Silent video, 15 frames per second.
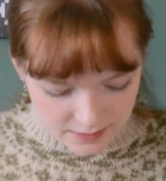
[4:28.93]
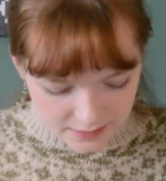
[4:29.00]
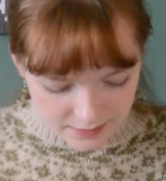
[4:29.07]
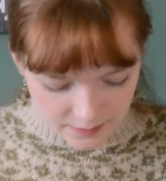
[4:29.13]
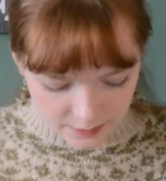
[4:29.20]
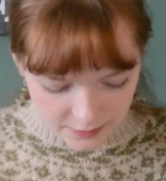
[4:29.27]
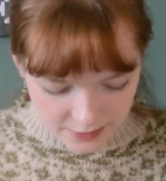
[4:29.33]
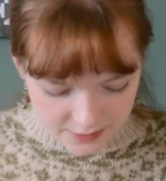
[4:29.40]

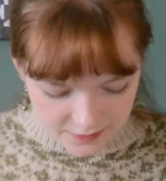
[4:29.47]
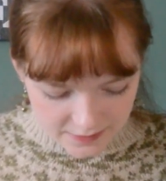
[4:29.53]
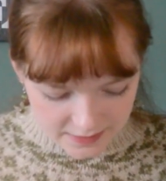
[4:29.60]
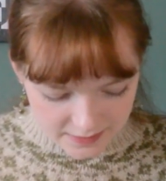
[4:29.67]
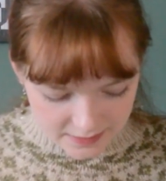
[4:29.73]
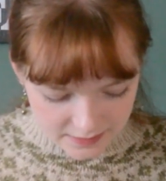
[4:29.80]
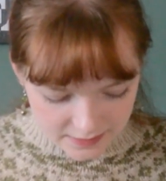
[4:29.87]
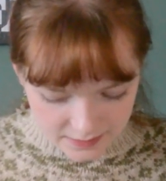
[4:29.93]
the price of
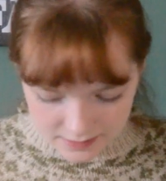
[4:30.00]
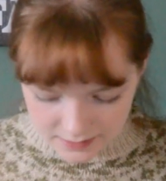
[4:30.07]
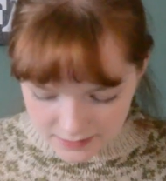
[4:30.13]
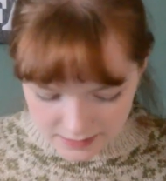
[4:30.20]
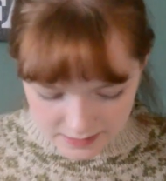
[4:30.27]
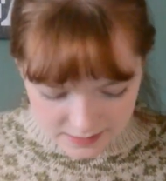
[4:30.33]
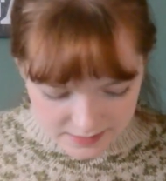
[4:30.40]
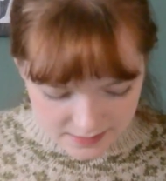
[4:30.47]
it
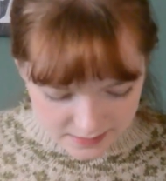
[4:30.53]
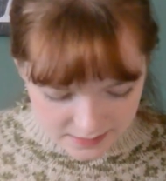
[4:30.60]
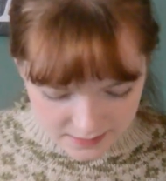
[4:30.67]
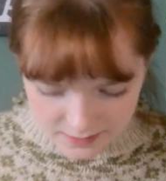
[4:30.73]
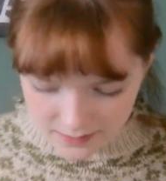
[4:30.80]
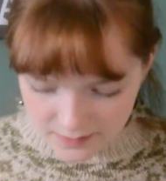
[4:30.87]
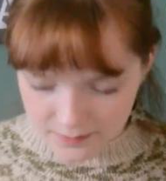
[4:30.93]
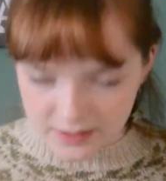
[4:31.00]
is,
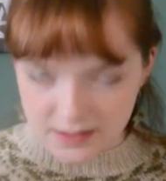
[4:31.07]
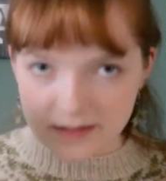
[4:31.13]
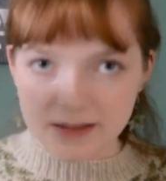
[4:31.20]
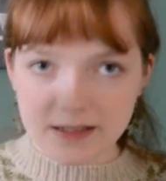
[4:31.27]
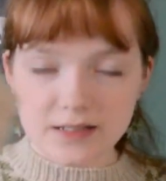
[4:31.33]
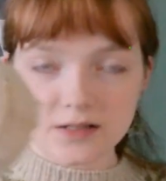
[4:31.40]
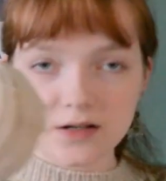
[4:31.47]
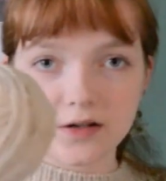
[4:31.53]
because
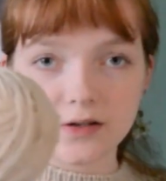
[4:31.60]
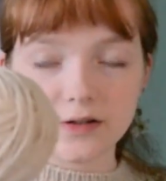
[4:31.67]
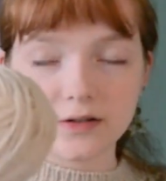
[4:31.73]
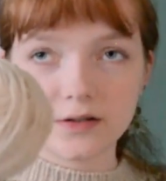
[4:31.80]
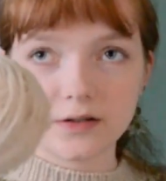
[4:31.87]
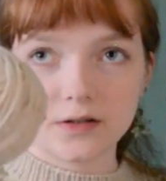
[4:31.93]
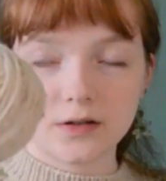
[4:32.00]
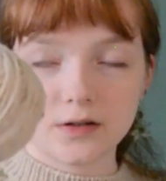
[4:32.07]
these are
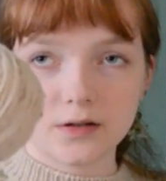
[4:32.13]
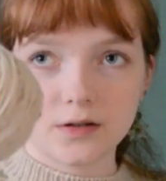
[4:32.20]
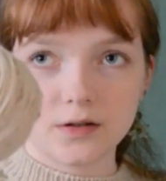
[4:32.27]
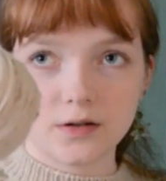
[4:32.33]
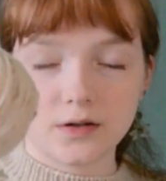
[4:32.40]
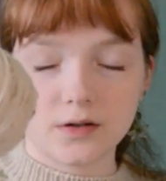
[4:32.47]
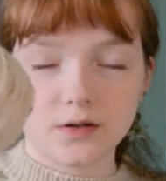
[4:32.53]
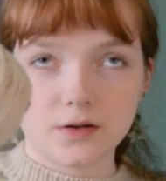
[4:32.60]

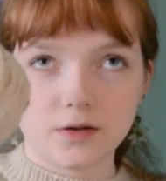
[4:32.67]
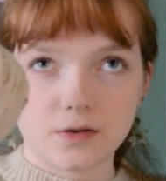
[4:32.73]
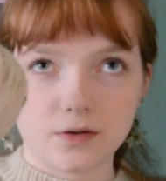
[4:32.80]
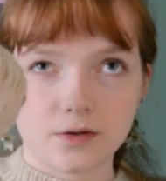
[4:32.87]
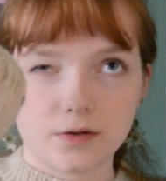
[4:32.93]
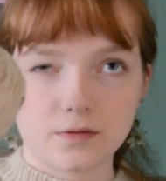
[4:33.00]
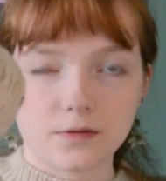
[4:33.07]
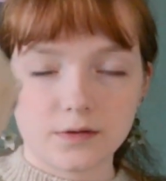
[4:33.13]

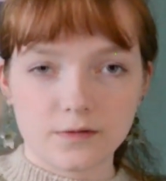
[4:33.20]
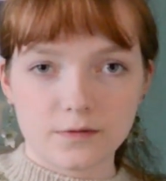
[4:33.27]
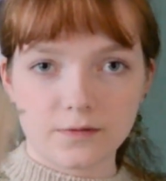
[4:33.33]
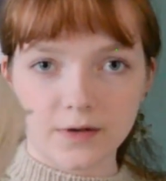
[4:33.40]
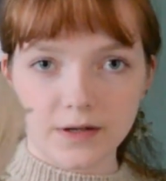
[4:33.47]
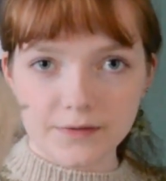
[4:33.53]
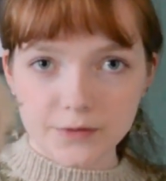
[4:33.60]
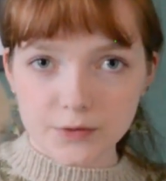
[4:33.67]

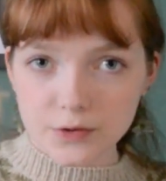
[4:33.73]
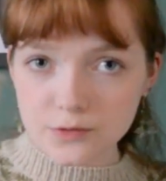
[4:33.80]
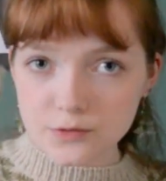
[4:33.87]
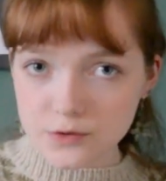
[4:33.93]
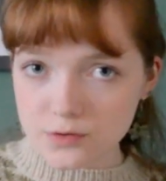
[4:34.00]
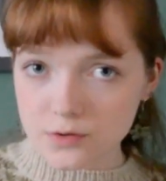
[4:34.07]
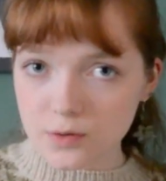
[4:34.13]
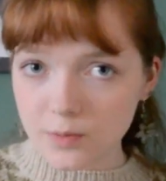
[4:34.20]
5
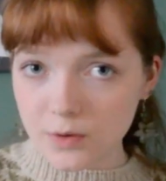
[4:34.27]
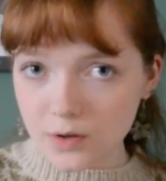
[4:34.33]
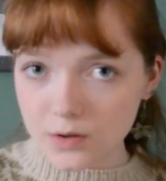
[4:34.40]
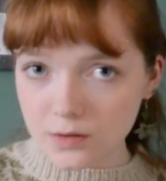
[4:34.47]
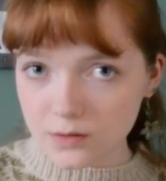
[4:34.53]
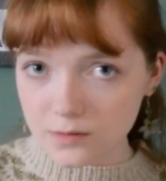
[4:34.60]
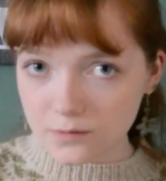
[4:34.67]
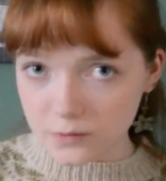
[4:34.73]
euros a
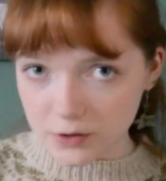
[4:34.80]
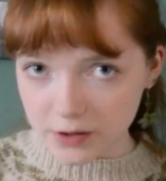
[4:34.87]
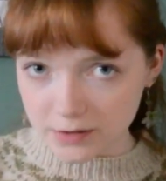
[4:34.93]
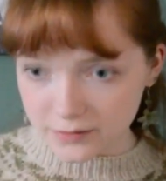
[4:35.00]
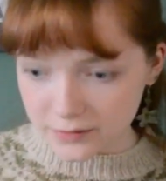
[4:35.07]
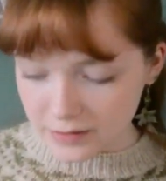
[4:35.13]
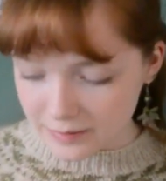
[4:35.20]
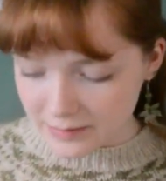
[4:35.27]
ball for
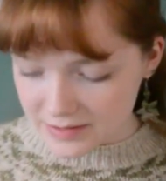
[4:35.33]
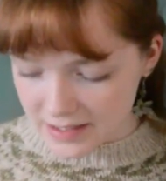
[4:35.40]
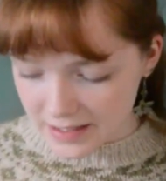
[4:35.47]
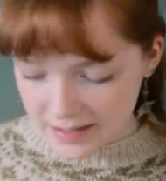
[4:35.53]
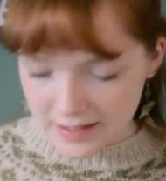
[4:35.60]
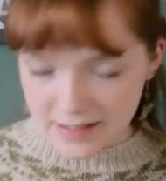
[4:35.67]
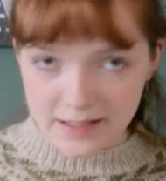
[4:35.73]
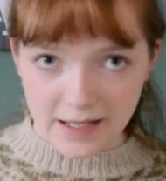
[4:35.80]
100 grams,
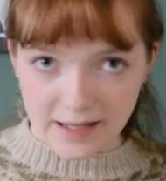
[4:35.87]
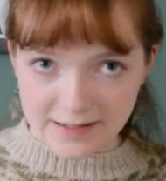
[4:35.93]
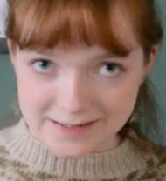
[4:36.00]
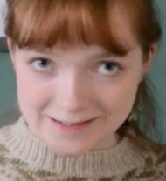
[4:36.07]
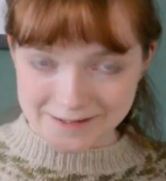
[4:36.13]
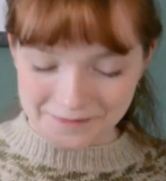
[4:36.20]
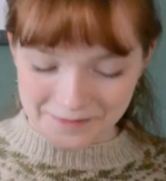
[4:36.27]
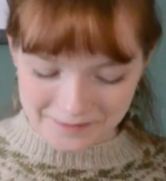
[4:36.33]
and
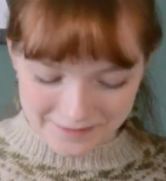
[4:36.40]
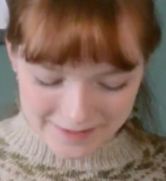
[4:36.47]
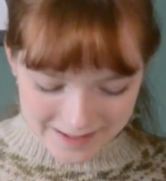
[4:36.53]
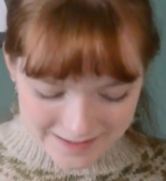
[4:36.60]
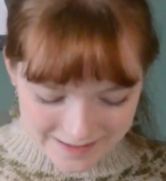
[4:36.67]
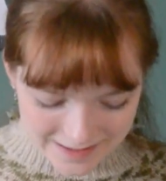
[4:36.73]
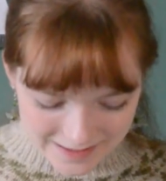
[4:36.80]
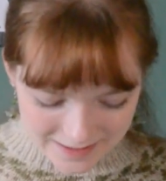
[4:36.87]
this is
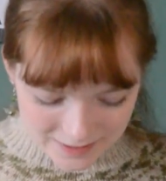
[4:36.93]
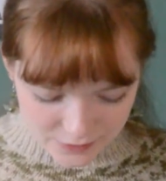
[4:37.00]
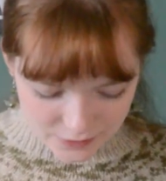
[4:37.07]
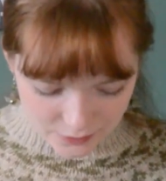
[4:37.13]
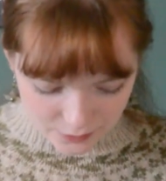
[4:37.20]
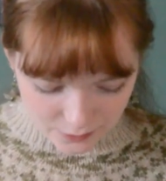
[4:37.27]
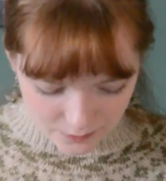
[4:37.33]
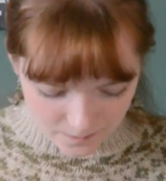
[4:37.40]
15,
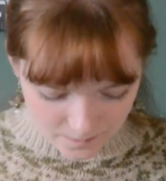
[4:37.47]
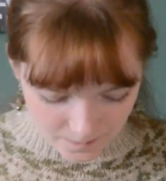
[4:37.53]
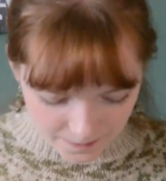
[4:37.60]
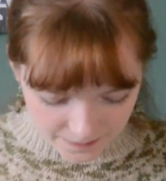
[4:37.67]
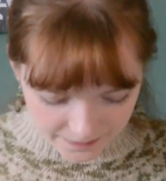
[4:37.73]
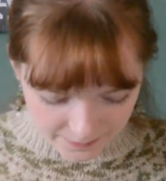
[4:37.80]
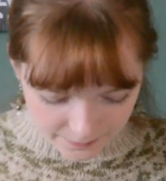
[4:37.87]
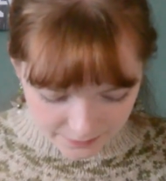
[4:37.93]
so
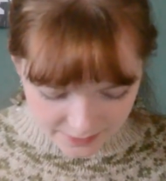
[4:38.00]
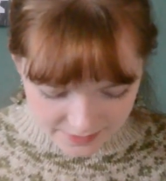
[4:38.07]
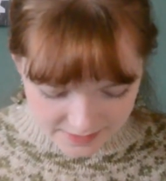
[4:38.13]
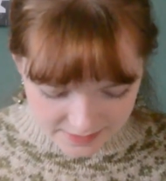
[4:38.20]
the price